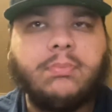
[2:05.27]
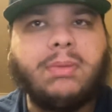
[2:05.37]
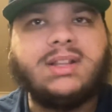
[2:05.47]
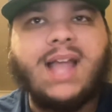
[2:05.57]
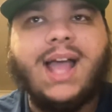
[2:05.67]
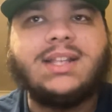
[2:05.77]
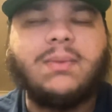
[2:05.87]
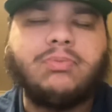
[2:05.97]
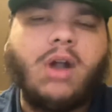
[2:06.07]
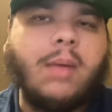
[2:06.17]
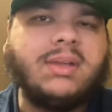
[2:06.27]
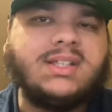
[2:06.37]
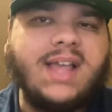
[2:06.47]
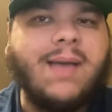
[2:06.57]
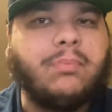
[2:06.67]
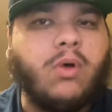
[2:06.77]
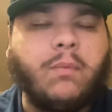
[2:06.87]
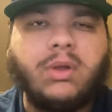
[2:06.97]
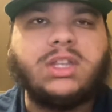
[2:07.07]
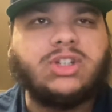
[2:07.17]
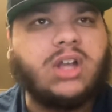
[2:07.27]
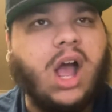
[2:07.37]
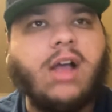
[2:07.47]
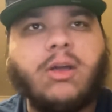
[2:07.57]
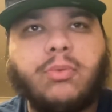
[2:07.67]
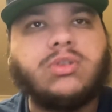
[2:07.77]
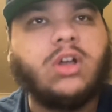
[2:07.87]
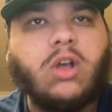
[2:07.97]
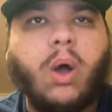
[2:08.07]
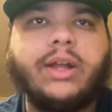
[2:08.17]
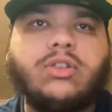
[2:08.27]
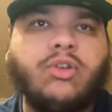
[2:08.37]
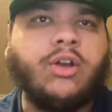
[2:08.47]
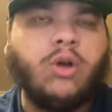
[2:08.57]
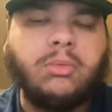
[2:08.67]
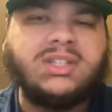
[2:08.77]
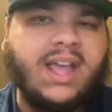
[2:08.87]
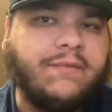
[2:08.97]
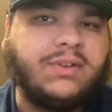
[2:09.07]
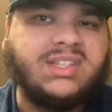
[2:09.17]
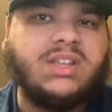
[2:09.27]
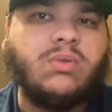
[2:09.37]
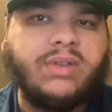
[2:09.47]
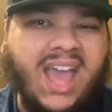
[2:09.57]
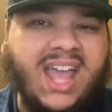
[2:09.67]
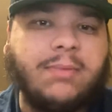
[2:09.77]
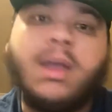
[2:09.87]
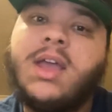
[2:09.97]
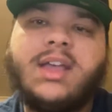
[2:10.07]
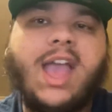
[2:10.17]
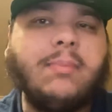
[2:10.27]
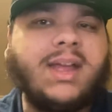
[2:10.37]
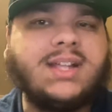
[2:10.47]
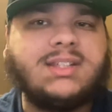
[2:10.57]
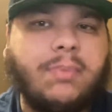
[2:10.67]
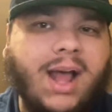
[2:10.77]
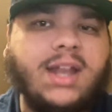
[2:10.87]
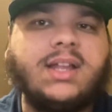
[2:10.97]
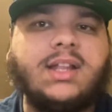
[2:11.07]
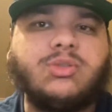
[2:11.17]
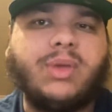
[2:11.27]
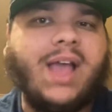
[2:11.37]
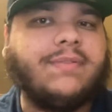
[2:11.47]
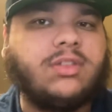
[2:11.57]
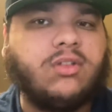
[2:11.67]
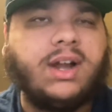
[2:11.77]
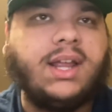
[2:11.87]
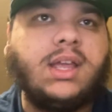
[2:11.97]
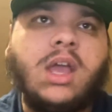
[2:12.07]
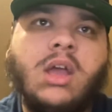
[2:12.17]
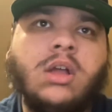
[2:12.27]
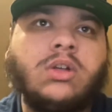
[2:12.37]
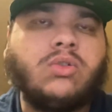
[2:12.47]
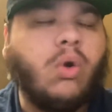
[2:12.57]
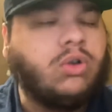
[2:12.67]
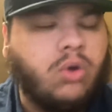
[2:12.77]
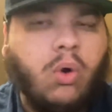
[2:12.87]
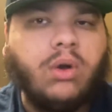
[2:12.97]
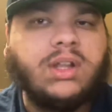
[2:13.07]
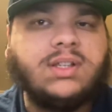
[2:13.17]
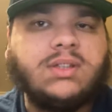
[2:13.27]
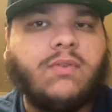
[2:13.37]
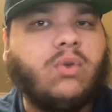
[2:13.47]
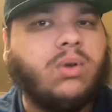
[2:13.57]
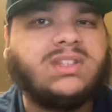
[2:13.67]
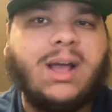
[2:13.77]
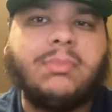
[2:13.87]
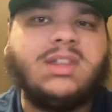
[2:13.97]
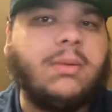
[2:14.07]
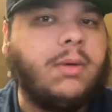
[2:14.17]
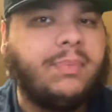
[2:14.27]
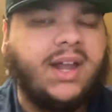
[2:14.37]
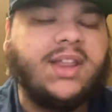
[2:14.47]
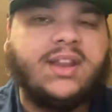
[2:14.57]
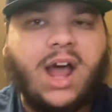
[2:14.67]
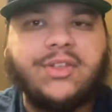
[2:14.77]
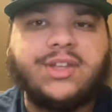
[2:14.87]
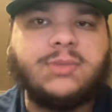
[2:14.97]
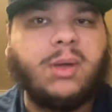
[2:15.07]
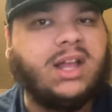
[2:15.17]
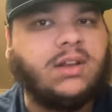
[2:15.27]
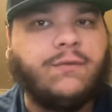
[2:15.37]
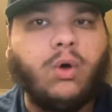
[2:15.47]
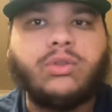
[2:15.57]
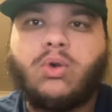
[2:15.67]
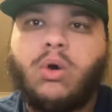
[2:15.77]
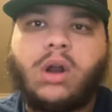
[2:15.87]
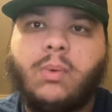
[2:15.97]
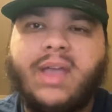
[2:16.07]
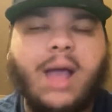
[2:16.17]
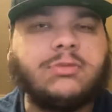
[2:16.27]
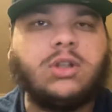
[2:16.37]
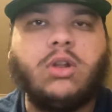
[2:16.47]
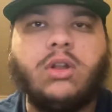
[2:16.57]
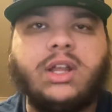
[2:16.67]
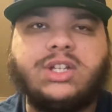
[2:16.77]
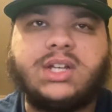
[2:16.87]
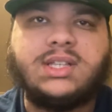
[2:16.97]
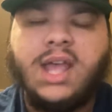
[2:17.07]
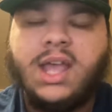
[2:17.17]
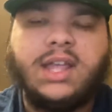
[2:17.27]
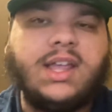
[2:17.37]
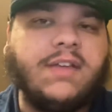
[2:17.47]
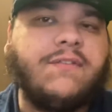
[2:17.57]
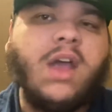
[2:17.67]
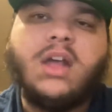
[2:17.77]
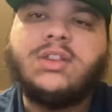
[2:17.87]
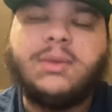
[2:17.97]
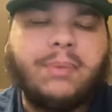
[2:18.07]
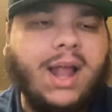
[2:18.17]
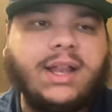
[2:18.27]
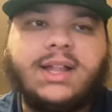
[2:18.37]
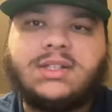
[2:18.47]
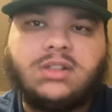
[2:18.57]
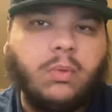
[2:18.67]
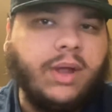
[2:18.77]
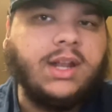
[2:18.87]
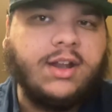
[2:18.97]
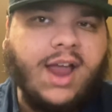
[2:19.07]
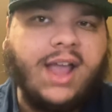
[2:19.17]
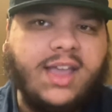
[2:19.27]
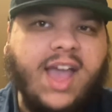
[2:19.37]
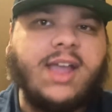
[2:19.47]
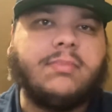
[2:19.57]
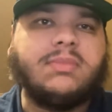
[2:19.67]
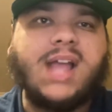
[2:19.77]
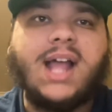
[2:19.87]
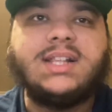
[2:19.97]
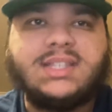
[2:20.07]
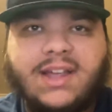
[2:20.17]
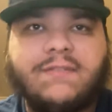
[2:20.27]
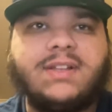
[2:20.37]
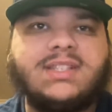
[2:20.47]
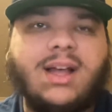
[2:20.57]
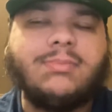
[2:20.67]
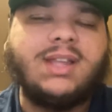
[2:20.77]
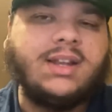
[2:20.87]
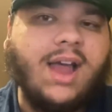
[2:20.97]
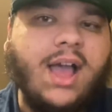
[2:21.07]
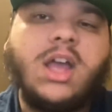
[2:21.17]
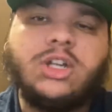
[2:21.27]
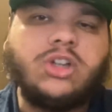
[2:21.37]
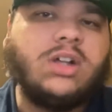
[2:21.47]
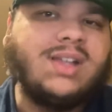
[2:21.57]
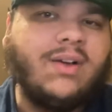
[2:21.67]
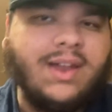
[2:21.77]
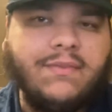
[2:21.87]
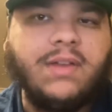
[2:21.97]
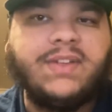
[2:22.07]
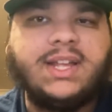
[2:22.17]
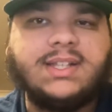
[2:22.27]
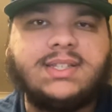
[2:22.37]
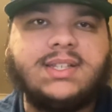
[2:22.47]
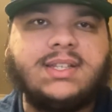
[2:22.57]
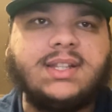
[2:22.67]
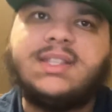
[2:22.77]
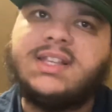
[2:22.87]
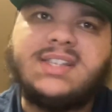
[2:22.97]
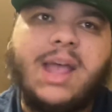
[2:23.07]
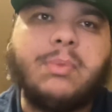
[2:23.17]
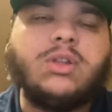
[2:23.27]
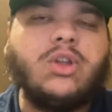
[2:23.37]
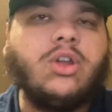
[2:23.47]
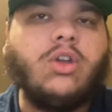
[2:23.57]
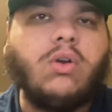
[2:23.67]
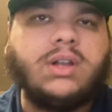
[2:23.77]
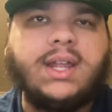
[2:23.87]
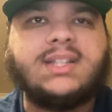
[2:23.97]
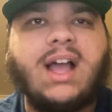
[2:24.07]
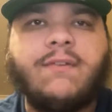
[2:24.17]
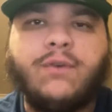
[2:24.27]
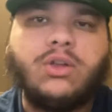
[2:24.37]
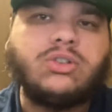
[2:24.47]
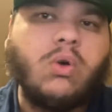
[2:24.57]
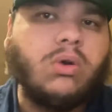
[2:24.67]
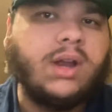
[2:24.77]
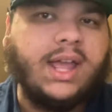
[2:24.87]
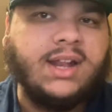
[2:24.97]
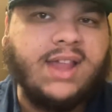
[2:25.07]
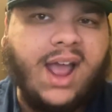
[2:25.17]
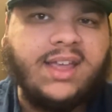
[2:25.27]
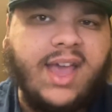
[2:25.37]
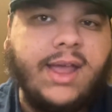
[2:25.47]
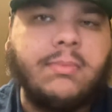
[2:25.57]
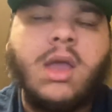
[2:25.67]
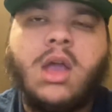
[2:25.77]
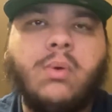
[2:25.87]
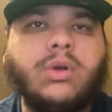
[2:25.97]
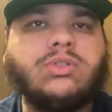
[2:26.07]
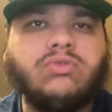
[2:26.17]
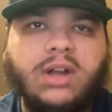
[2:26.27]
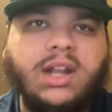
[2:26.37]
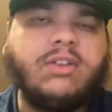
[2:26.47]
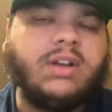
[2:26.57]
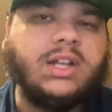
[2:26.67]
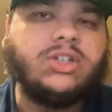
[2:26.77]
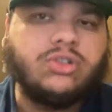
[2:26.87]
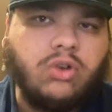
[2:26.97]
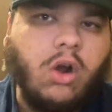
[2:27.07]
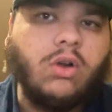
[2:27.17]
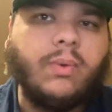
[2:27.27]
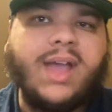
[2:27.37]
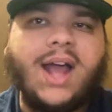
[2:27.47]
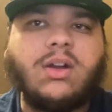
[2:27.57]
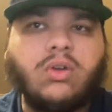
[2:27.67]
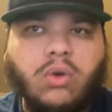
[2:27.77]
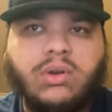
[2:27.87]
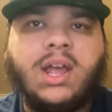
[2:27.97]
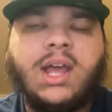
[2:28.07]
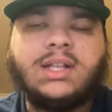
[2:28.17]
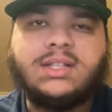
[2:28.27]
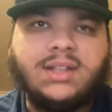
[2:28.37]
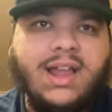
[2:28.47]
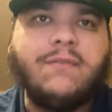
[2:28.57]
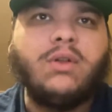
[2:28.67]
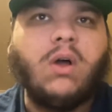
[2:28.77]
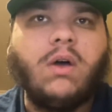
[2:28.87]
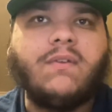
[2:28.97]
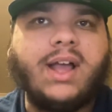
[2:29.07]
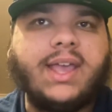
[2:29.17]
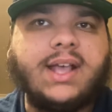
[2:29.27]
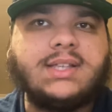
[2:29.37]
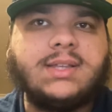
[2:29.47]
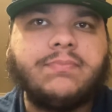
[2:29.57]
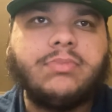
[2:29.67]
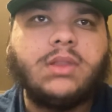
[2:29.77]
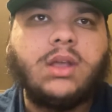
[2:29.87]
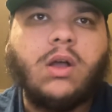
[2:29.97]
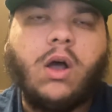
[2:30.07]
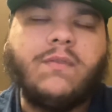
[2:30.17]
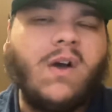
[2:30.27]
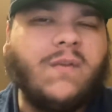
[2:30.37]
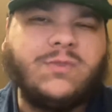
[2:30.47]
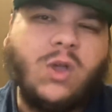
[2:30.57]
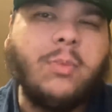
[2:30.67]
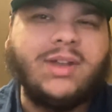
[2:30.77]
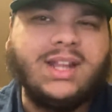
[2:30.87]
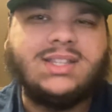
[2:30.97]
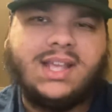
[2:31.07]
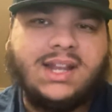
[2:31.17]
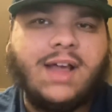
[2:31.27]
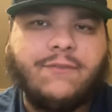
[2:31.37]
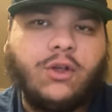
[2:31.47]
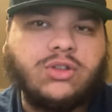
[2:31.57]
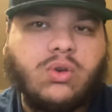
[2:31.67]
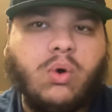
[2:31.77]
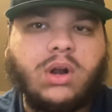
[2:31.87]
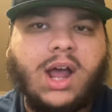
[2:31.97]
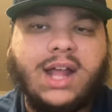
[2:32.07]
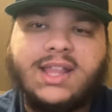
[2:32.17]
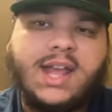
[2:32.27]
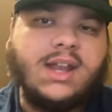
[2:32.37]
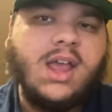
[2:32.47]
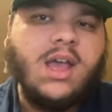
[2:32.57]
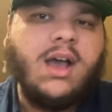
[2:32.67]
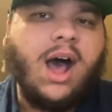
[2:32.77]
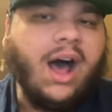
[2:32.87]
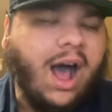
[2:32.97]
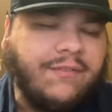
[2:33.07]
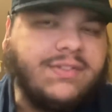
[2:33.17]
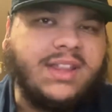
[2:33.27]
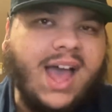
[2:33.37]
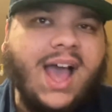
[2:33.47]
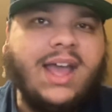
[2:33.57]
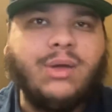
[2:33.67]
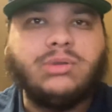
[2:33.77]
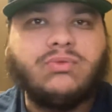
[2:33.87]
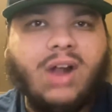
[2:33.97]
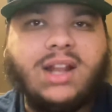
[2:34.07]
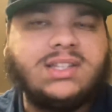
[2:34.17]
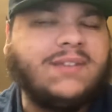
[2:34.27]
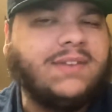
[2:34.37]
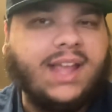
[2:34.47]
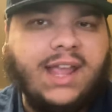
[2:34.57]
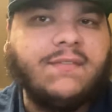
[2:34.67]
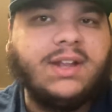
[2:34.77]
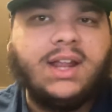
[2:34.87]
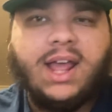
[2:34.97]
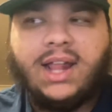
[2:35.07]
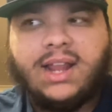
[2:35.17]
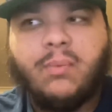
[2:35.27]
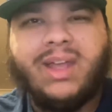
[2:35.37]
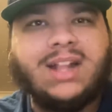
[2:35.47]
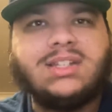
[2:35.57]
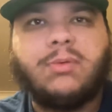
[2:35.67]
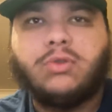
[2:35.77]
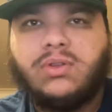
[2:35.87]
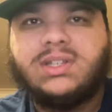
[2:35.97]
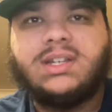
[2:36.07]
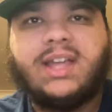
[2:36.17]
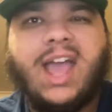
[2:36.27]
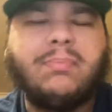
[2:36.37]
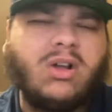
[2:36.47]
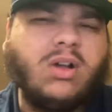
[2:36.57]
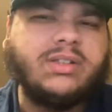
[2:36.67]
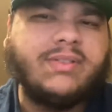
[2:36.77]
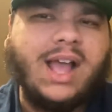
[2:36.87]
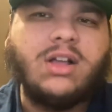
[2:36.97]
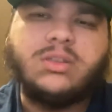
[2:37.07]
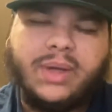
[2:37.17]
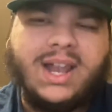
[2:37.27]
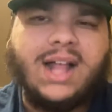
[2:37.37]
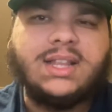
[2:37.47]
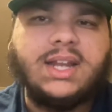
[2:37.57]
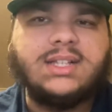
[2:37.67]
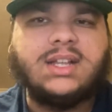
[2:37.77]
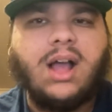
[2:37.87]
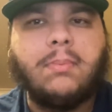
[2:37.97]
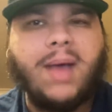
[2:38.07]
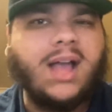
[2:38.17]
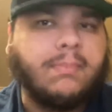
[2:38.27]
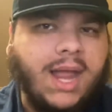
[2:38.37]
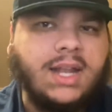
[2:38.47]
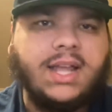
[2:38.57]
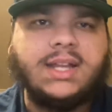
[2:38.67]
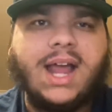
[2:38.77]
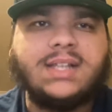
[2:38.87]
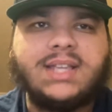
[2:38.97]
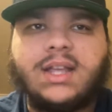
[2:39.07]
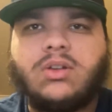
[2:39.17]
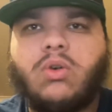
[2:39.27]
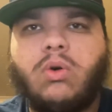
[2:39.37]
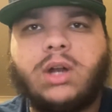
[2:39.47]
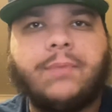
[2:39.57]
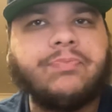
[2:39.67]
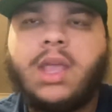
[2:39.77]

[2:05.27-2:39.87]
But that is a prime example of what the Chicago Bulls are going through in almost every single game. Game against the Pelicans, we have three good quarters. Of course, some of them are better than others. But in the fourth quarter, we absolutely just give the Pelicans the win in that game. That is definitely something that shows our level of inconsistency. Same with the New York Knicks. Our first quarter in that game was really, really strong. We had a good level of, I guess, of dominance in that first quarter. And then after that, it was relatively even, and then we ended up losing the game because of that, because we allowed the Knicks to come back, mainly in that second quarter.